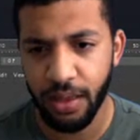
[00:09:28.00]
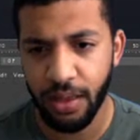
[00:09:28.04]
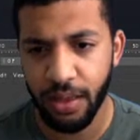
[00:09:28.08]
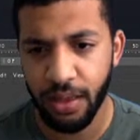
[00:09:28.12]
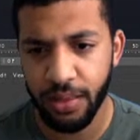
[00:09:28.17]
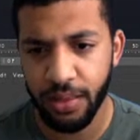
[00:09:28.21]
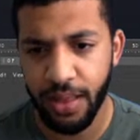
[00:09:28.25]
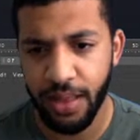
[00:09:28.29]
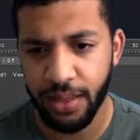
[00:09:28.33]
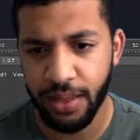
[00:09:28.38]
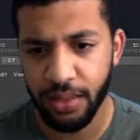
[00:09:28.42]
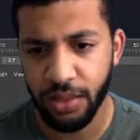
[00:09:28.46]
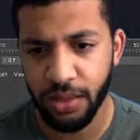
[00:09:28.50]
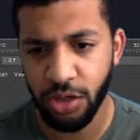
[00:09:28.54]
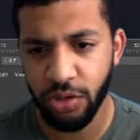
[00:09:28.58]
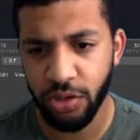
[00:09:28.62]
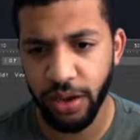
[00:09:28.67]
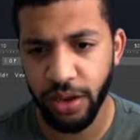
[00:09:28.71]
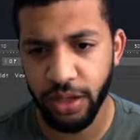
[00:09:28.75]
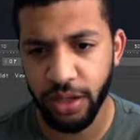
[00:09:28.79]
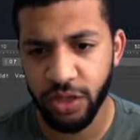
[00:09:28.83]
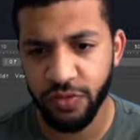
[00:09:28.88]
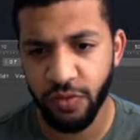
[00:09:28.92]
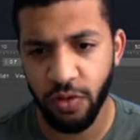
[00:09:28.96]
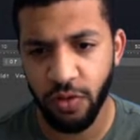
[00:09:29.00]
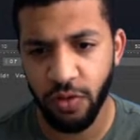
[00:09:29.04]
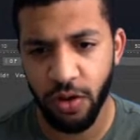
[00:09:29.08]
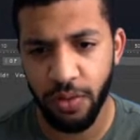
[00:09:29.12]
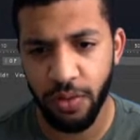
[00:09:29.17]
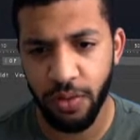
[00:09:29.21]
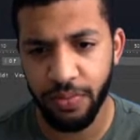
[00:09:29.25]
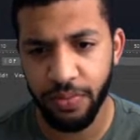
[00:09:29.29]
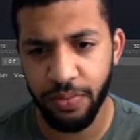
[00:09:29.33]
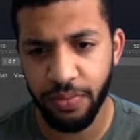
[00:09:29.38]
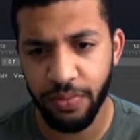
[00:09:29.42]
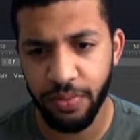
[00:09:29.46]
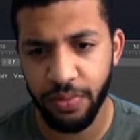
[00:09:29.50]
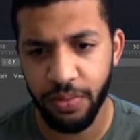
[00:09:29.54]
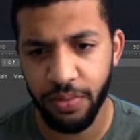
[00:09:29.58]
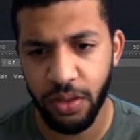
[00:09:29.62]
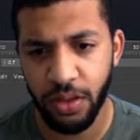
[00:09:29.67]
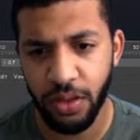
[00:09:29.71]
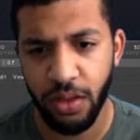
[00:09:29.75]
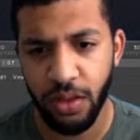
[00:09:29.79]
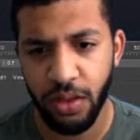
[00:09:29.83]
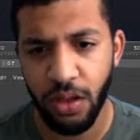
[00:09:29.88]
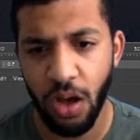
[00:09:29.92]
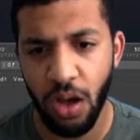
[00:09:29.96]
And that's the transform.
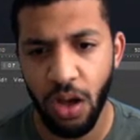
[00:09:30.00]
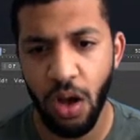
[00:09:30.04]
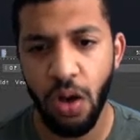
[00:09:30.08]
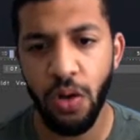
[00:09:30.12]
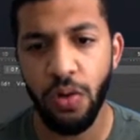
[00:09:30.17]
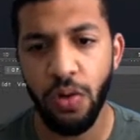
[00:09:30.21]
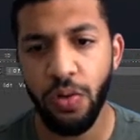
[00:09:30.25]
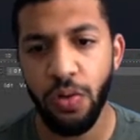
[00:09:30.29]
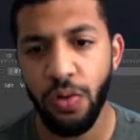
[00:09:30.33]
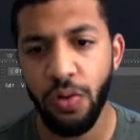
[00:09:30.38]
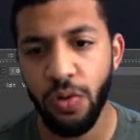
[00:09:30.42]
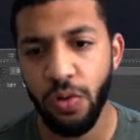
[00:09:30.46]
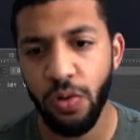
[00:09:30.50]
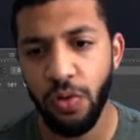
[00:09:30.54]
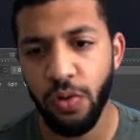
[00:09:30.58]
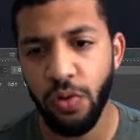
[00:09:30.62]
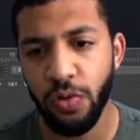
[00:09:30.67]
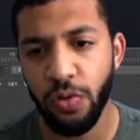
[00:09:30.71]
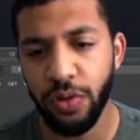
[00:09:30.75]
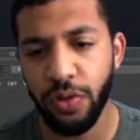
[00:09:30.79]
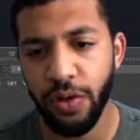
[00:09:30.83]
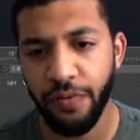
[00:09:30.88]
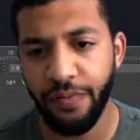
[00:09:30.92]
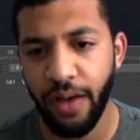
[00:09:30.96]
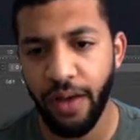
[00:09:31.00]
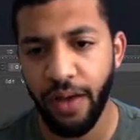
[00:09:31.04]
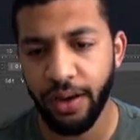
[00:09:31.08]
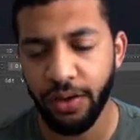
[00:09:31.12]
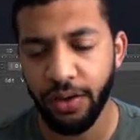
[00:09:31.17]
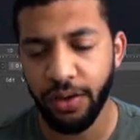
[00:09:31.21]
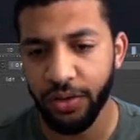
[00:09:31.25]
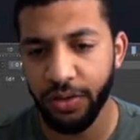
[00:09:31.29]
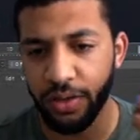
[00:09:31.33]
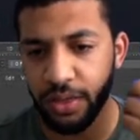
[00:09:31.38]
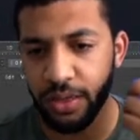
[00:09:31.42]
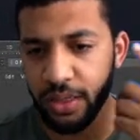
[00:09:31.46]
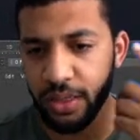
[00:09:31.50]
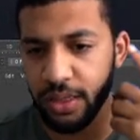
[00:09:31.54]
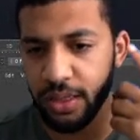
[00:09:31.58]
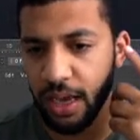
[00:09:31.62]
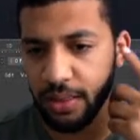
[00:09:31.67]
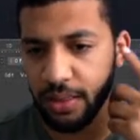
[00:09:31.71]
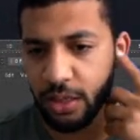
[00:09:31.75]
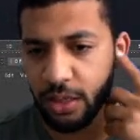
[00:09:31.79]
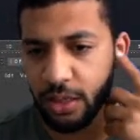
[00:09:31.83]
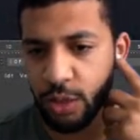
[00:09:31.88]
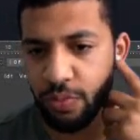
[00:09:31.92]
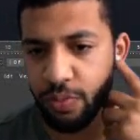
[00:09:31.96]
Oh, the effectors. It's
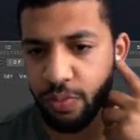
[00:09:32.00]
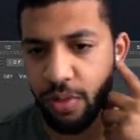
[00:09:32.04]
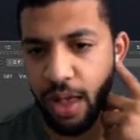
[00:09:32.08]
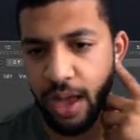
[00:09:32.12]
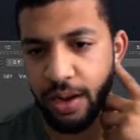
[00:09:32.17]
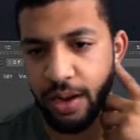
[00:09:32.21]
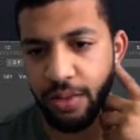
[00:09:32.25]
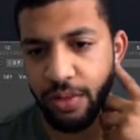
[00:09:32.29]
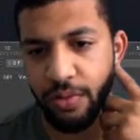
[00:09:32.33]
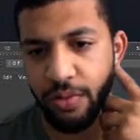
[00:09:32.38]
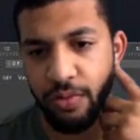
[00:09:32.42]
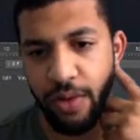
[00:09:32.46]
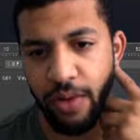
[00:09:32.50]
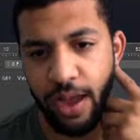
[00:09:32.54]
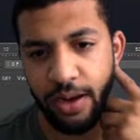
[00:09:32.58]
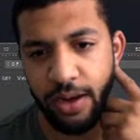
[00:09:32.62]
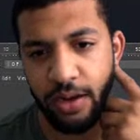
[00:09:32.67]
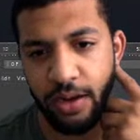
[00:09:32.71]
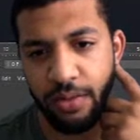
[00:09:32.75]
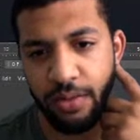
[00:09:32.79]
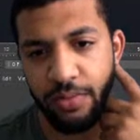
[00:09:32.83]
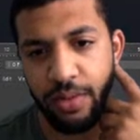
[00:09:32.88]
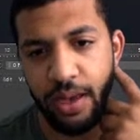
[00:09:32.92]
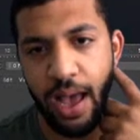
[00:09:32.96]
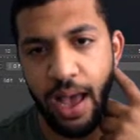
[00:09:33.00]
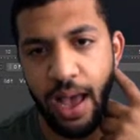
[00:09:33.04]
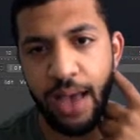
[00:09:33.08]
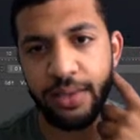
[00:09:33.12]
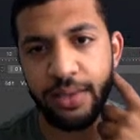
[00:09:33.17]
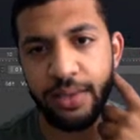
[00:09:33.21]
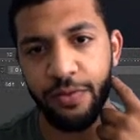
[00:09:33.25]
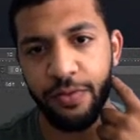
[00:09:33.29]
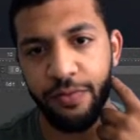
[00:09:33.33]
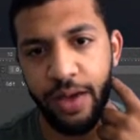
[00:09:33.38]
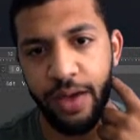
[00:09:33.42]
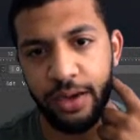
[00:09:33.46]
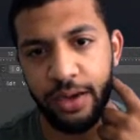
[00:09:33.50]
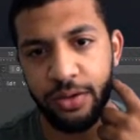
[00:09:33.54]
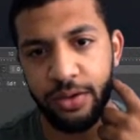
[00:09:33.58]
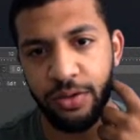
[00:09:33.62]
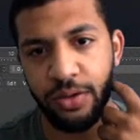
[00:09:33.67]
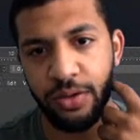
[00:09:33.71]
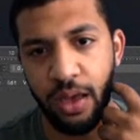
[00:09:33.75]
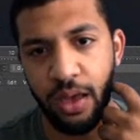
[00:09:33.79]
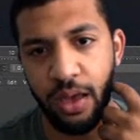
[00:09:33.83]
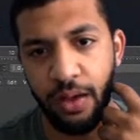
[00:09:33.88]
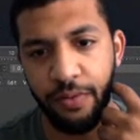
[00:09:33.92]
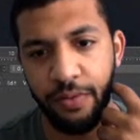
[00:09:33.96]
got the spline and the random as
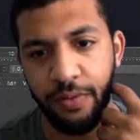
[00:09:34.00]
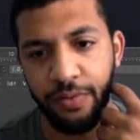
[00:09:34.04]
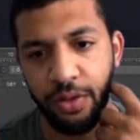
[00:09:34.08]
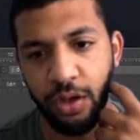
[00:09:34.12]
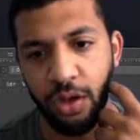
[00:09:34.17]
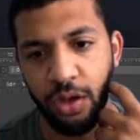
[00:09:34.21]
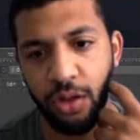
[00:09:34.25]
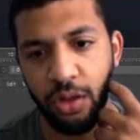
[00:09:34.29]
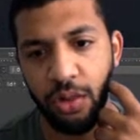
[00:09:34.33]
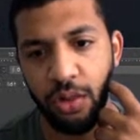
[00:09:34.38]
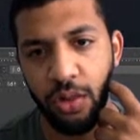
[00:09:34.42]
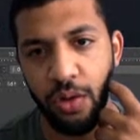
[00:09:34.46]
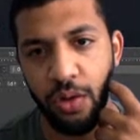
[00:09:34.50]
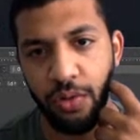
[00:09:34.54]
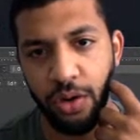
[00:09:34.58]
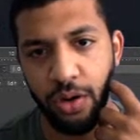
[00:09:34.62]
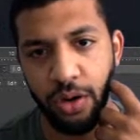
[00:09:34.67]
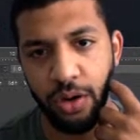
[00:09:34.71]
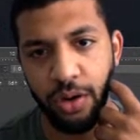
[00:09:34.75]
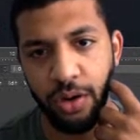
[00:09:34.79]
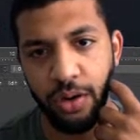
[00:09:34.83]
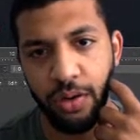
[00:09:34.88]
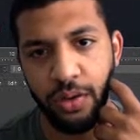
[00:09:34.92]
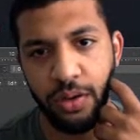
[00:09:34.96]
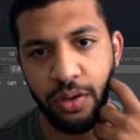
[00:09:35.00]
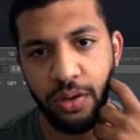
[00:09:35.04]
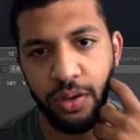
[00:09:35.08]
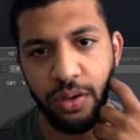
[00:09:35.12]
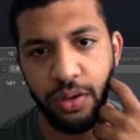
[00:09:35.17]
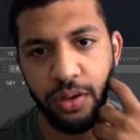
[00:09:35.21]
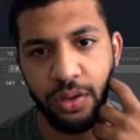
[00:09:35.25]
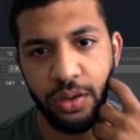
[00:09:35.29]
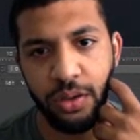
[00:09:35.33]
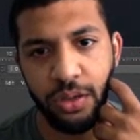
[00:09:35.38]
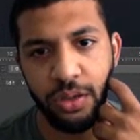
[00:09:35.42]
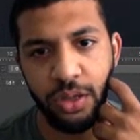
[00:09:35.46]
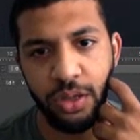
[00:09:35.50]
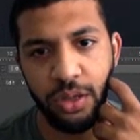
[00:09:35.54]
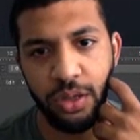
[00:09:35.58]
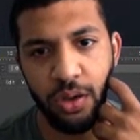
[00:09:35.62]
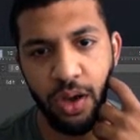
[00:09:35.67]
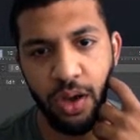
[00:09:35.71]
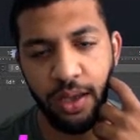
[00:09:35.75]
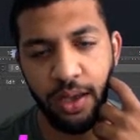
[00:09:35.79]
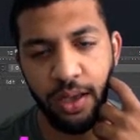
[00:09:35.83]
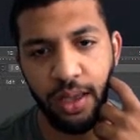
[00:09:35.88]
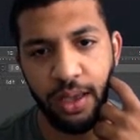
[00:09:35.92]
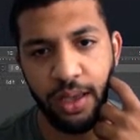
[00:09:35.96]
effectors of the cloner. So
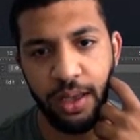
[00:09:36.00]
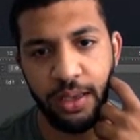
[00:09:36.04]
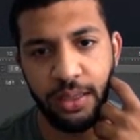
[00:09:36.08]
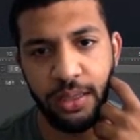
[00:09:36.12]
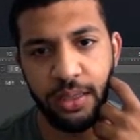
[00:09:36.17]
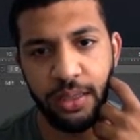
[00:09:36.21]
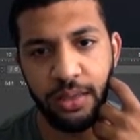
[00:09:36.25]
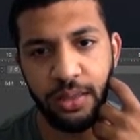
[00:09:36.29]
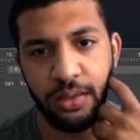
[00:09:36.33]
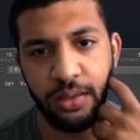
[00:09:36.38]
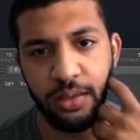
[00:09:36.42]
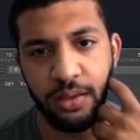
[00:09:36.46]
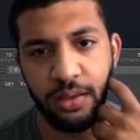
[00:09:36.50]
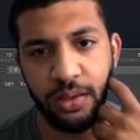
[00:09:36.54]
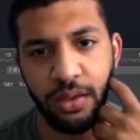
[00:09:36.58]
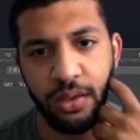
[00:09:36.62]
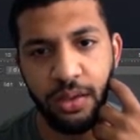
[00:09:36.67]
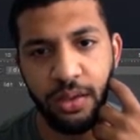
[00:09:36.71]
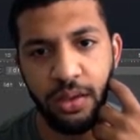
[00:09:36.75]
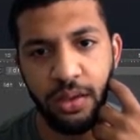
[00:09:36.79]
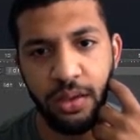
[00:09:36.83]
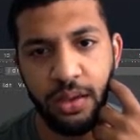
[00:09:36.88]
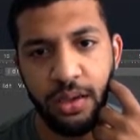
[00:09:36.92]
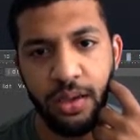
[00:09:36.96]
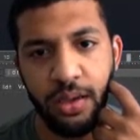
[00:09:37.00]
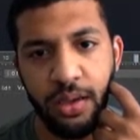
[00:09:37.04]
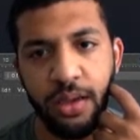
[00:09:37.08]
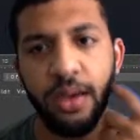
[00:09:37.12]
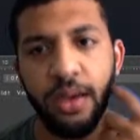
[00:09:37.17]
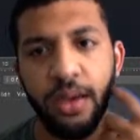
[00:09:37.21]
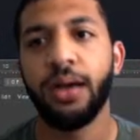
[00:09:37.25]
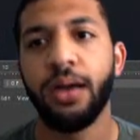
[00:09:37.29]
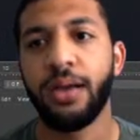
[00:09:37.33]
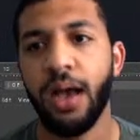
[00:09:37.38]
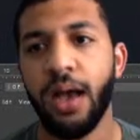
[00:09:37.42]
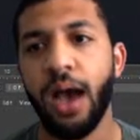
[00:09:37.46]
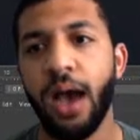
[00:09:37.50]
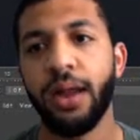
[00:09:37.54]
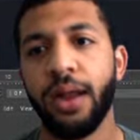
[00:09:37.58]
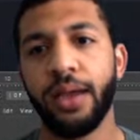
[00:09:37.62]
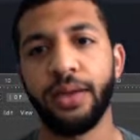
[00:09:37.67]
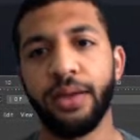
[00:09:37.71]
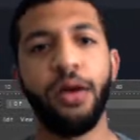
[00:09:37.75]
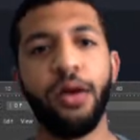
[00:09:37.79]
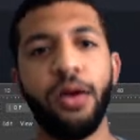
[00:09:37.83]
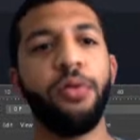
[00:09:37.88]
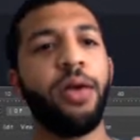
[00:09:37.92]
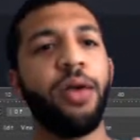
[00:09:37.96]
I guess, got it.
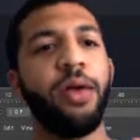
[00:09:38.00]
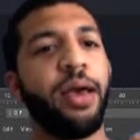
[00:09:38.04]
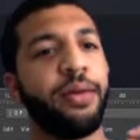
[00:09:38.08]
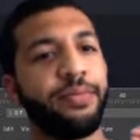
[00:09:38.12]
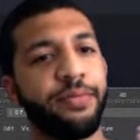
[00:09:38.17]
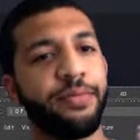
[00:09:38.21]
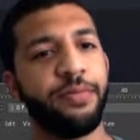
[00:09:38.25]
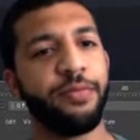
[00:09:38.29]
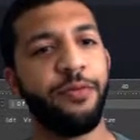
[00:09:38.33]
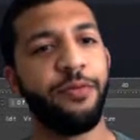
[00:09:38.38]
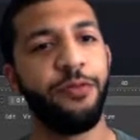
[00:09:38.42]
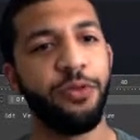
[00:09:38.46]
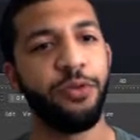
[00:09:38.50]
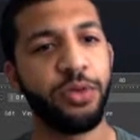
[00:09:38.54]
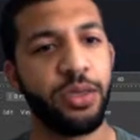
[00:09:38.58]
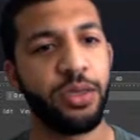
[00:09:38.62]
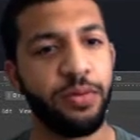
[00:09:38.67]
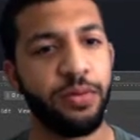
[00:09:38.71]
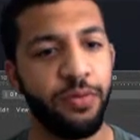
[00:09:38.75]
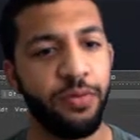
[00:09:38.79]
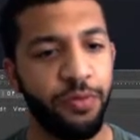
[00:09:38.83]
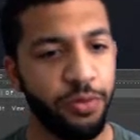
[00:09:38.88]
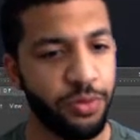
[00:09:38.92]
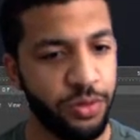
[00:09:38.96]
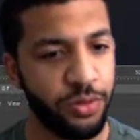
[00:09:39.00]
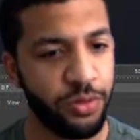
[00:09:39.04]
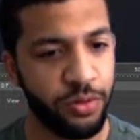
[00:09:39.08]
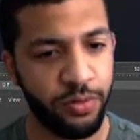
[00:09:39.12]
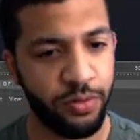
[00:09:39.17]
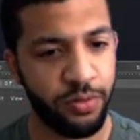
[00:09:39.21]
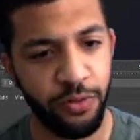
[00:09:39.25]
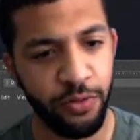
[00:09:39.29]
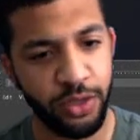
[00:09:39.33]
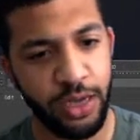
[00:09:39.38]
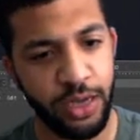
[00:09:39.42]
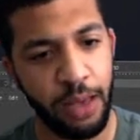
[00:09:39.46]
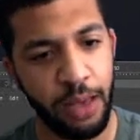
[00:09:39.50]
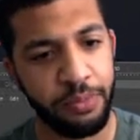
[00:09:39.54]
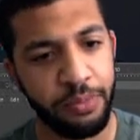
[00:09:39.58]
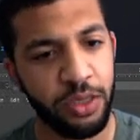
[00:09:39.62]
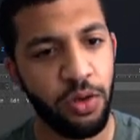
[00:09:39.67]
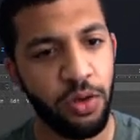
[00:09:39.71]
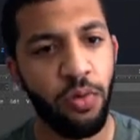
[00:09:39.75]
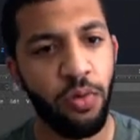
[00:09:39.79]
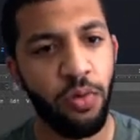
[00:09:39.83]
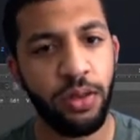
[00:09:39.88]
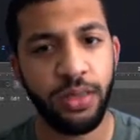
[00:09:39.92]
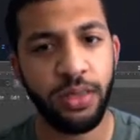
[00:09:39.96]
Okay, full step. So
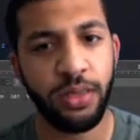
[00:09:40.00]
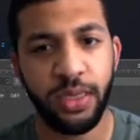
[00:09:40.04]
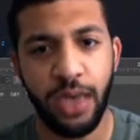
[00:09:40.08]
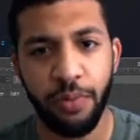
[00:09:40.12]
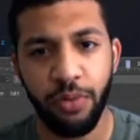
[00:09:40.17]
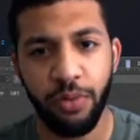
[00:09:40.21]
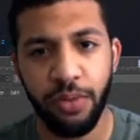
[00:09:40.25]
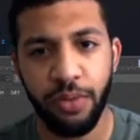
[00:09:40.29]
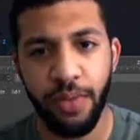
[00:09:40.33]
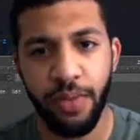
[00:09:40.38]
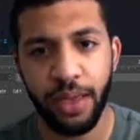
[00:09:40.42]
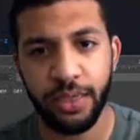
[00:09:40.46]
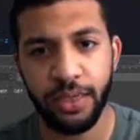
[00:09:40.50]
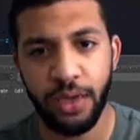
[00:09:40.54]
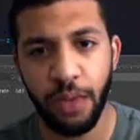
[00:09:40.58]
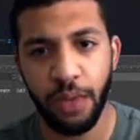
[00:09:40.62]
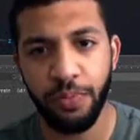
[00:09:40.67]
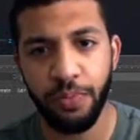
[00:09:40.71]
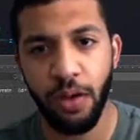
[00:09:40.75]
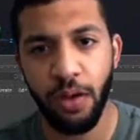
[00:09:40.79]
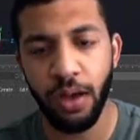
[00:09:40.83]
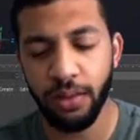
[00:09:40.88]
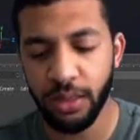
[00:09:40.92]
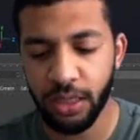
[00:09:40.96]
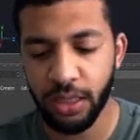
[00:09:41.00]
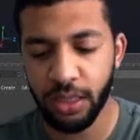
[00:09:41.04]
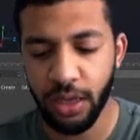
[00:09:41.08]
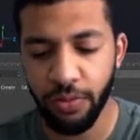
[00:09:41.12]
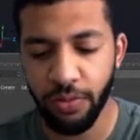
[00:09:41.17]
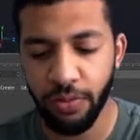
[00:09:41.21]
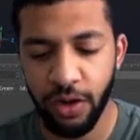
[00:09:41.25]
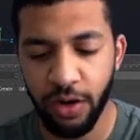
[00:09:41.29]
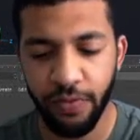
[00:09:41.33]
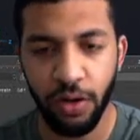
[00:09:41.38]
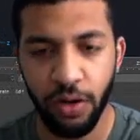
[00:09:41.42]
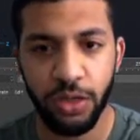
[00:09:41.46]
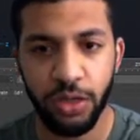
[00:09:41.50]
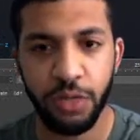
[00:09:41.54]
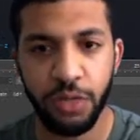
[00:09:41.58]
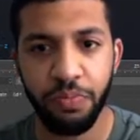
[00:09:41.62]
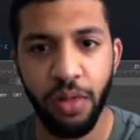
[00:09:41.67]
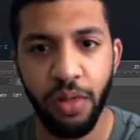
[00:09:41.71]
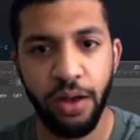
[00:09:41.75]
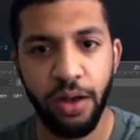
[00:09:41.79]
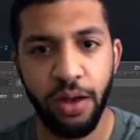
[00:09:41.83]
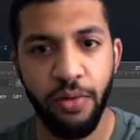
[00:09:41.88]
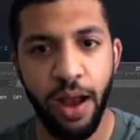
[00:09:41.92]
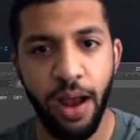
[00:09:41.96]
one step we messed up on, let's get rid of our
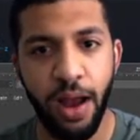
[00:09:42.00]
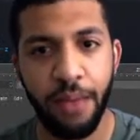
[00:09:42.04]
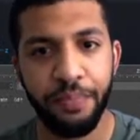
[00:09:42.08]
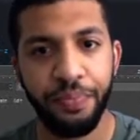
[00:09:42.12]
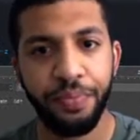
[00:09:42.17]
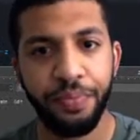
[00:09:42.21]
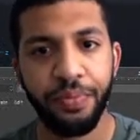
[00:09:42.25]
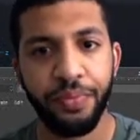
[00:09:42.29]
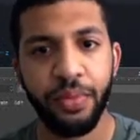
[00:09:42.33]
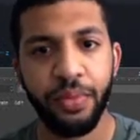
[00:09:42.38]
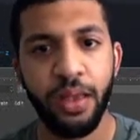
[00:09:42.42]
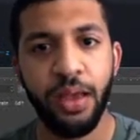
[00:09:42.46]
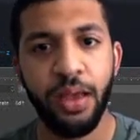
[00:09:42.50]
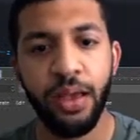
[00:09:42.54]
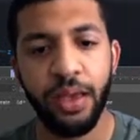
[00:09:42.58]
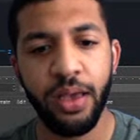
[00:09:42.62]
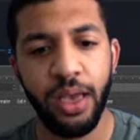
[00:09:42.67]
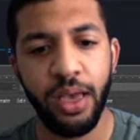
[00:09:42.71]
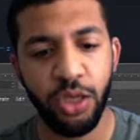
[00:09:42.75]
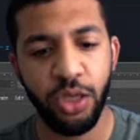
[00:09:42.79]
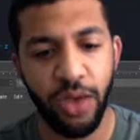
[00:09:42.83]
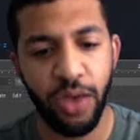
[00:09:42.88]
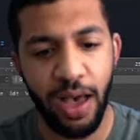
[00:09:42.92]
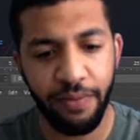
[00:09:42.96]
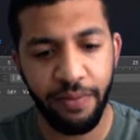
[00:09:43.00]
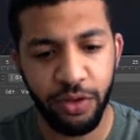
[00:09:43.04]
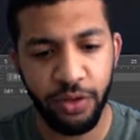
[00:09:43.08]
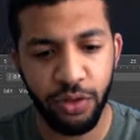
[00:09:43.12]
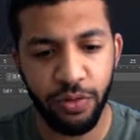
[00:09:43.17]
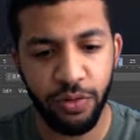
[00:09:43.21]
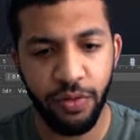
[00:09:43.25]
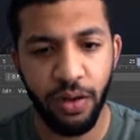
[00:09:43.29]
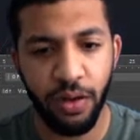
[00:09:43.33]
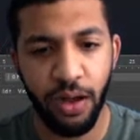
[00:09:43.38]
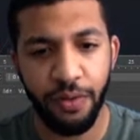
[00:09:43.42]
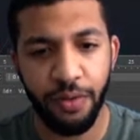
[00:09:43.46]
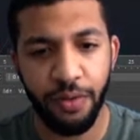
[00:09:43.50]
spline wrap, is you have to